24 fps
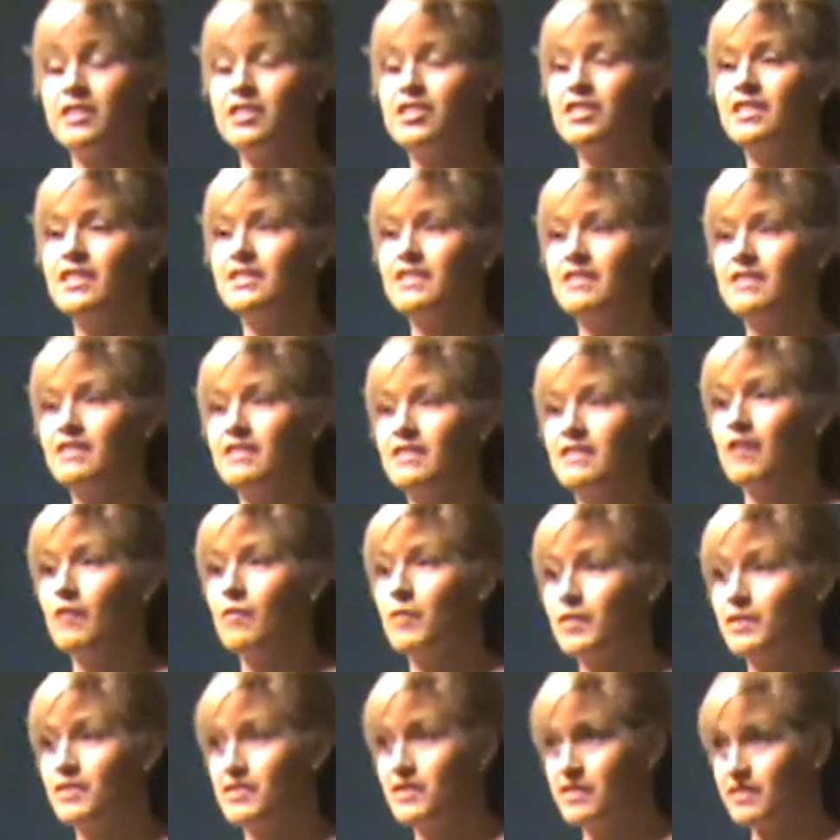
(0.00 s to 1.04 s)
he said that
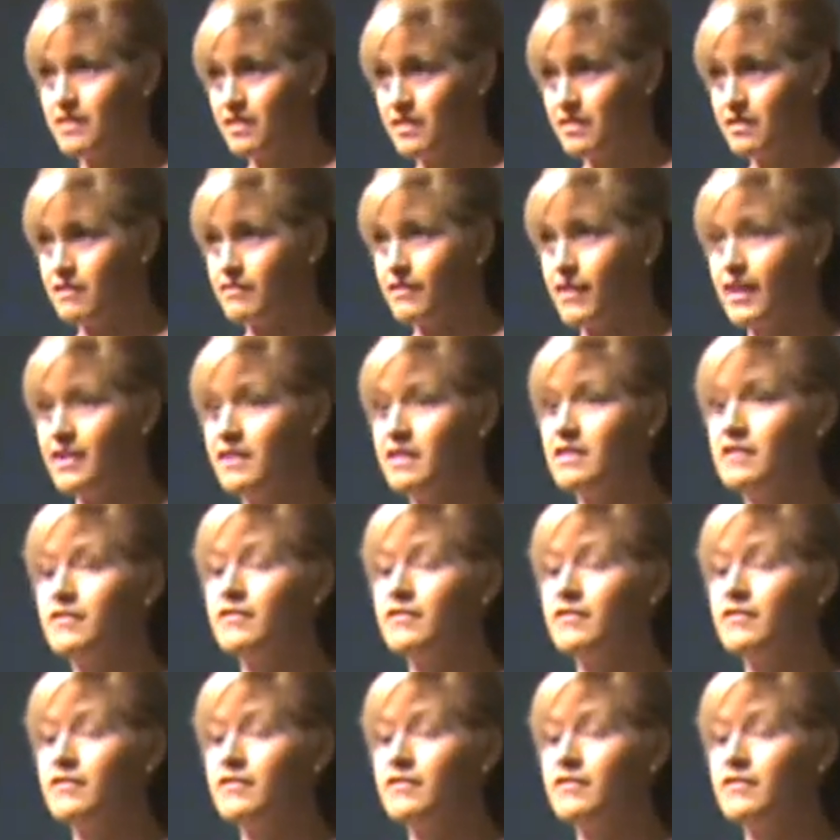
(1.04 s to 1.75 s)
wasn't a dignified enough